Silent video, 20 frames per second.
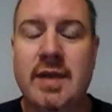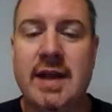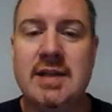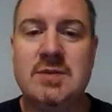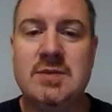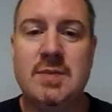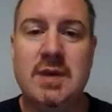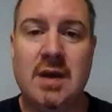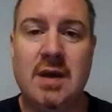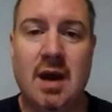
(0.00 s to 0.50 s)
that
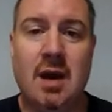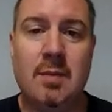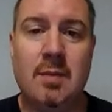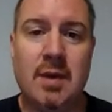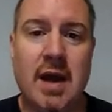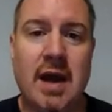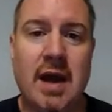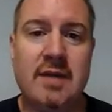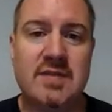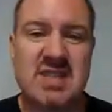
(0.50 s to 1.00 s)
it's become
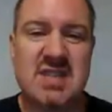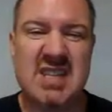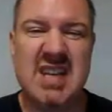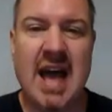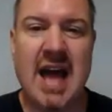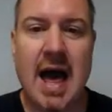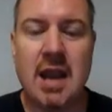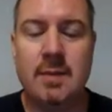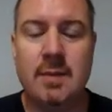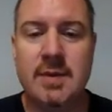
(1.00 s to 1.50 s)
kind of
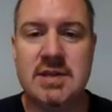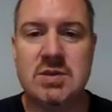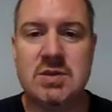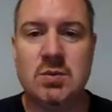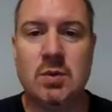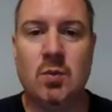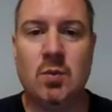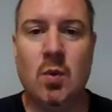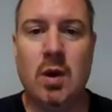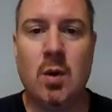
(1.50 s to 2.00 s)
synonymous
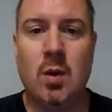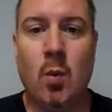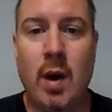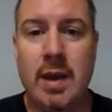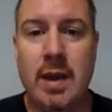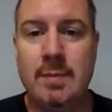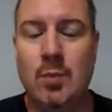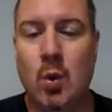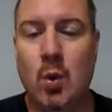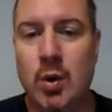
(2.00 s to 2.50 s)
with what a
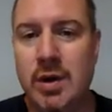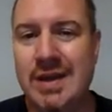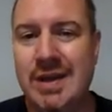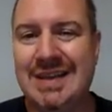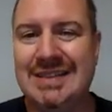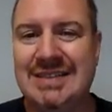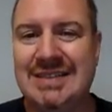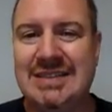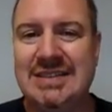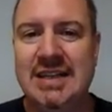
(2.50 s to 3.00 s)
whiteboard
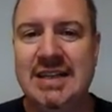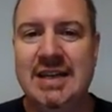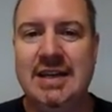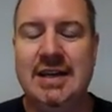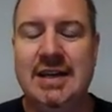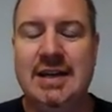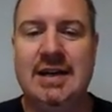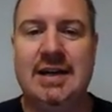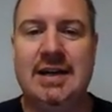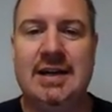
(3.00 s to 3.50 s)
is.
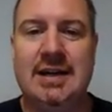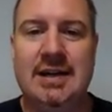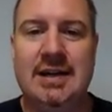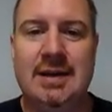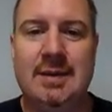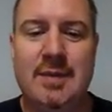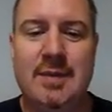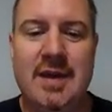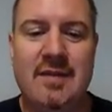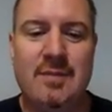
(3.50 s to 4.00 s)

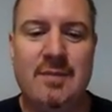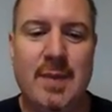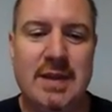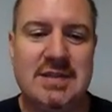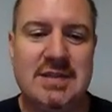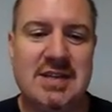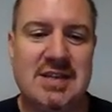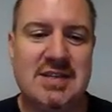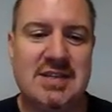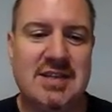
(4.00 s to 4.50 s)
They've
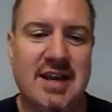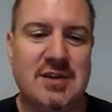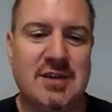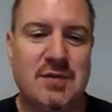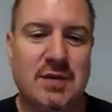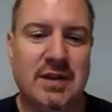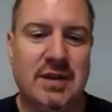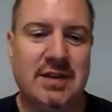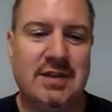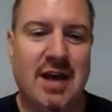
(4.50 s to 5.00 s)
been
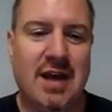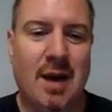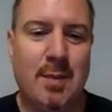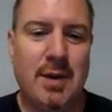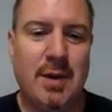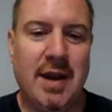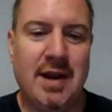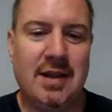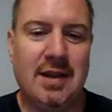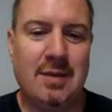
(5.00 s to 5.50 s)
successful at
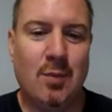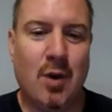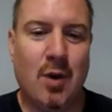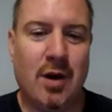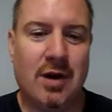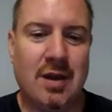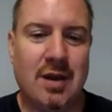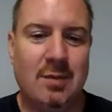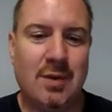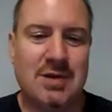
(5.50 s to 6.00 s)
dominating the
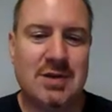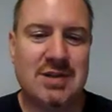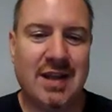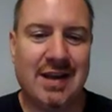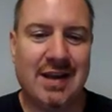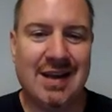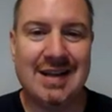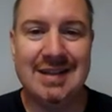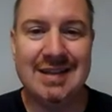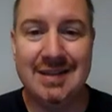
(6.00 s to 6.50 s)
market, much
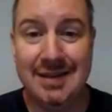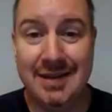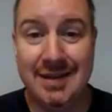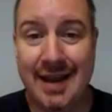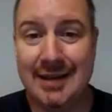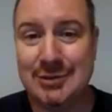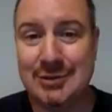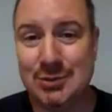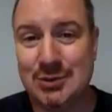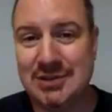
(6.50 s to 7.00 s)
like a
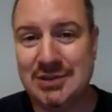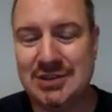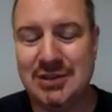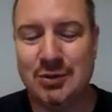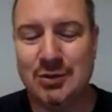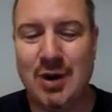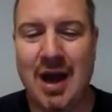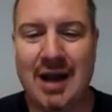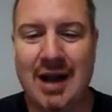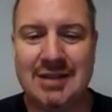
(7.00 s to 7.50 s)
Kleenex or a
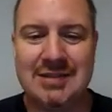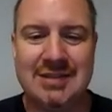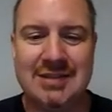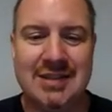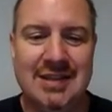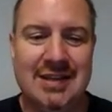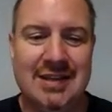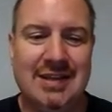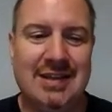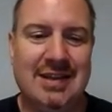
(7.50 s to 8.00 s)
Xerox
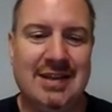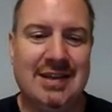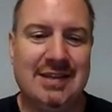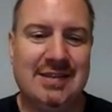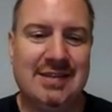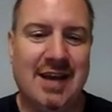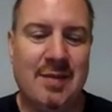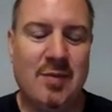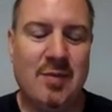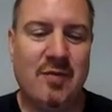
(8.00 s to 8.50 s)

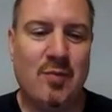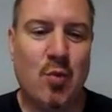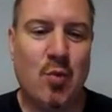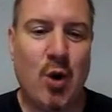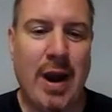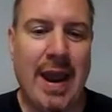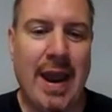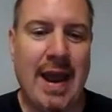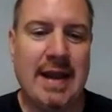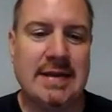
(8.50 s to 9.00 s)
type of
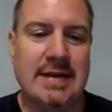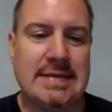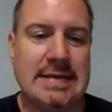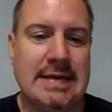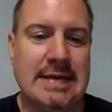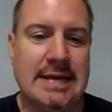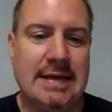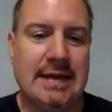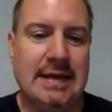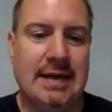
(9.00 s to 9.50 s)
brand.
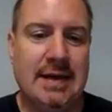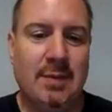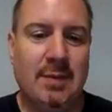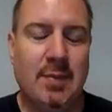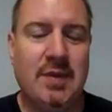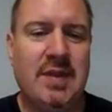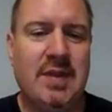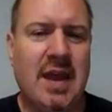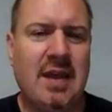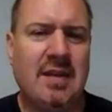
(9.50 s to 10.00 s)

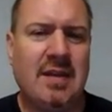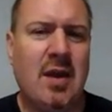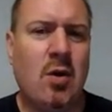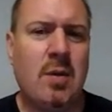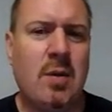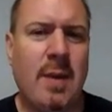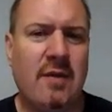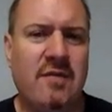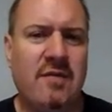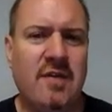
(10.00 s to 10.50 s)
But they
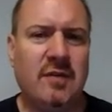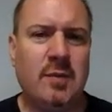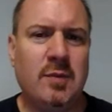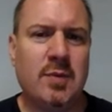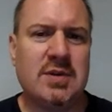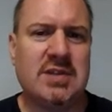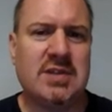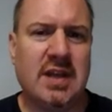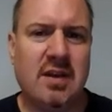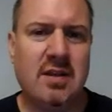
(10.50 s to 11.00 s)
own about
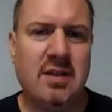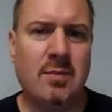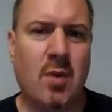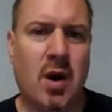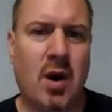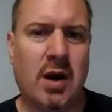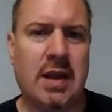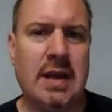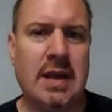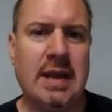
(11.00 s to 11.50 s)
50% of the
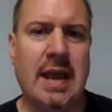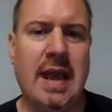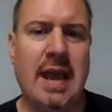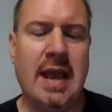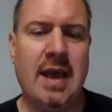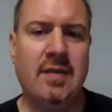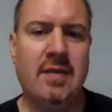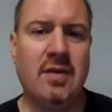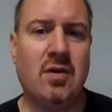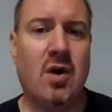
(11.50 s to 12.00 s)
market,
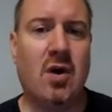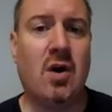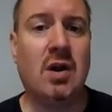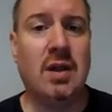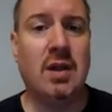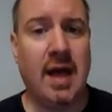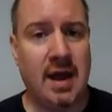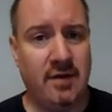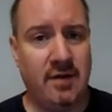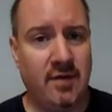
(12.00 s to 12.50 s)
and there are a
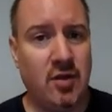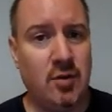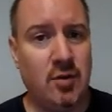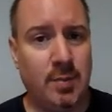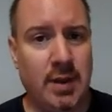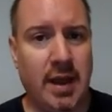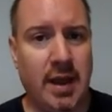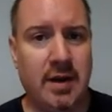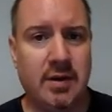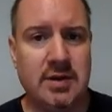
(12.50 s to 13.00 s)
lot of other
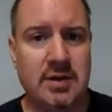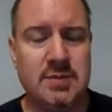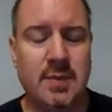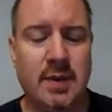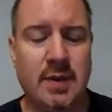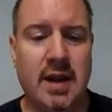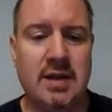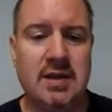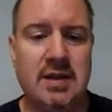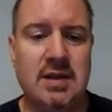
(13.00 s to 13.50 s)
players,
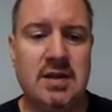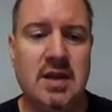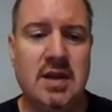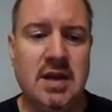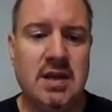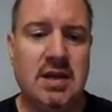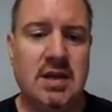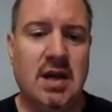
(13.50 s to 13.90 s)
but I did